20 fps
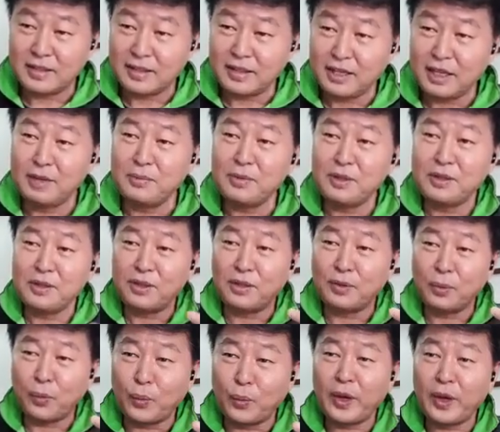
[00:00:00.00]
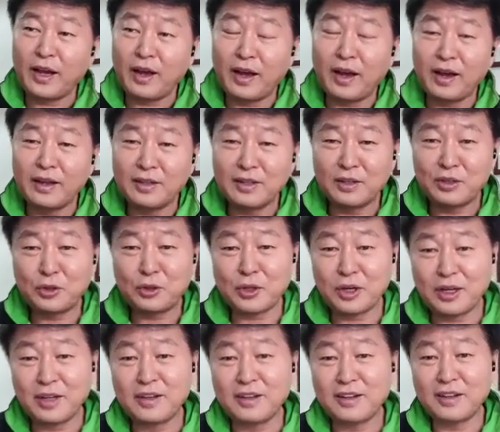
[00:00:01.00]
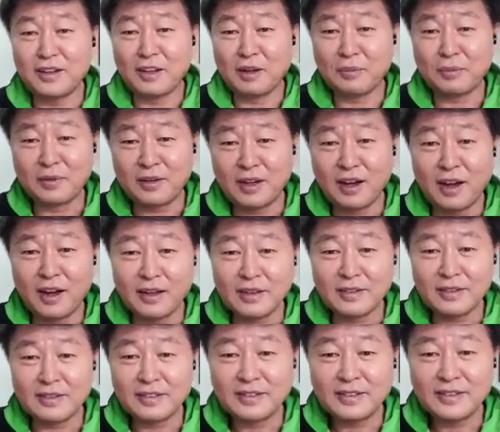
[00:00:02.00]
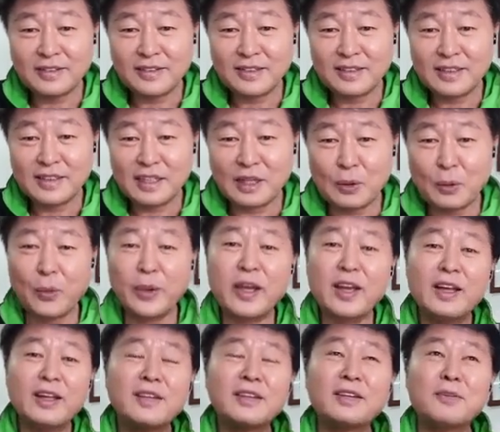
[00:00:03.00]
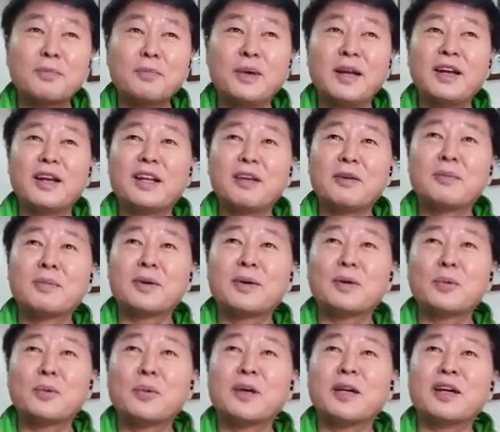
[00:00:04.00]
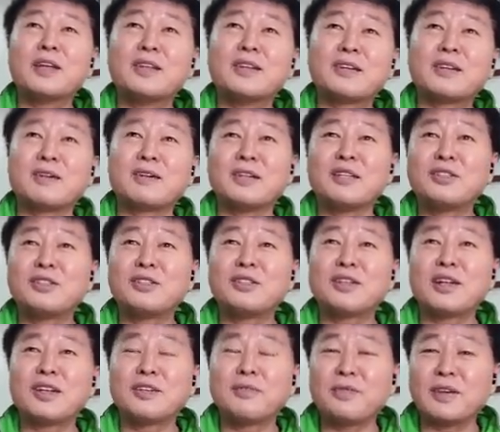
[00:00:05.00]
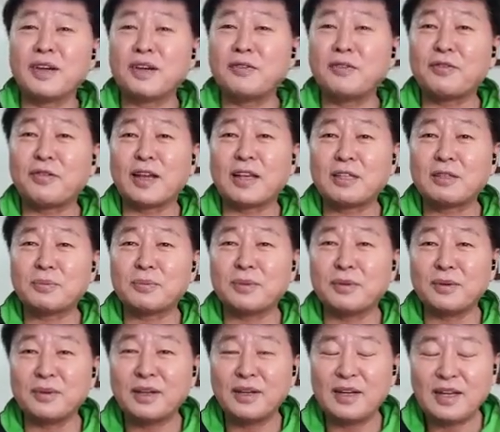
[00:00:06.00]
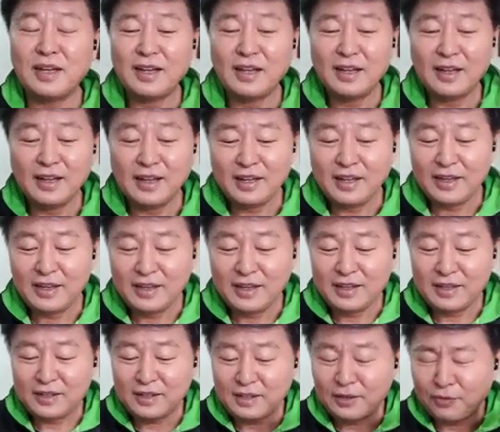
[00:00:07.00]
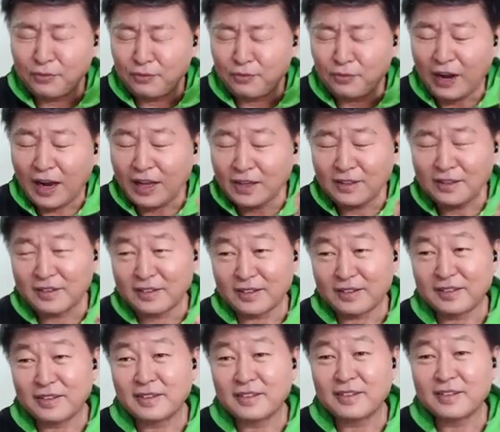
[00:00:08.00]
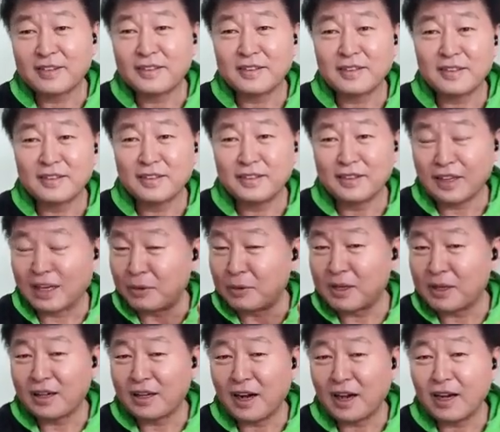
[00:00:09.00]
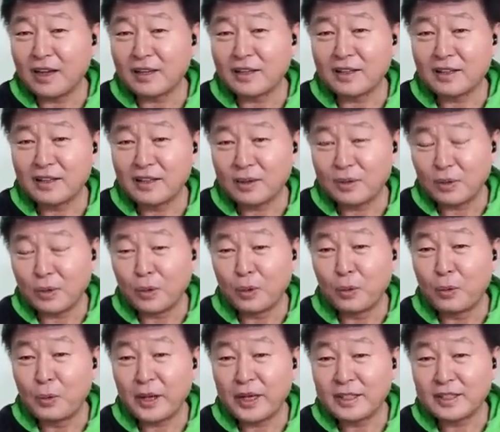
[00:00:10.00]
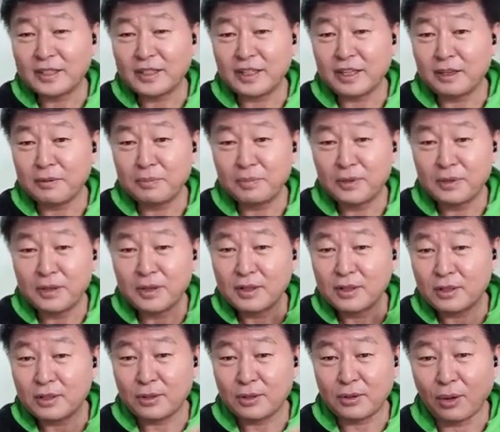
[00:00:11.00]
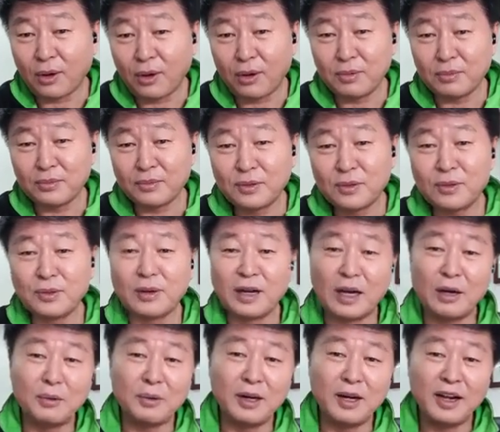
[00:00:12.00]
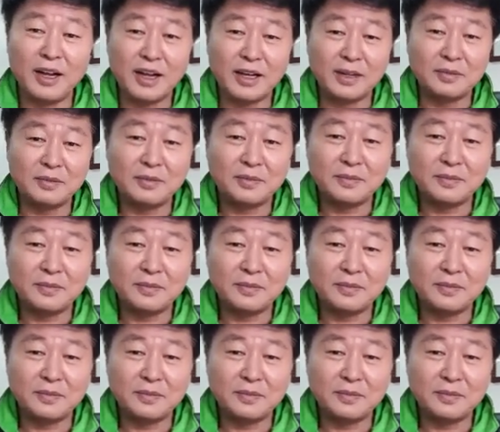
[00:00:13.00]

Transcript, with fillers: even we are the children of God. We are the believer, we are the Christian, very faithful. The Father, our God, always gives storm to our life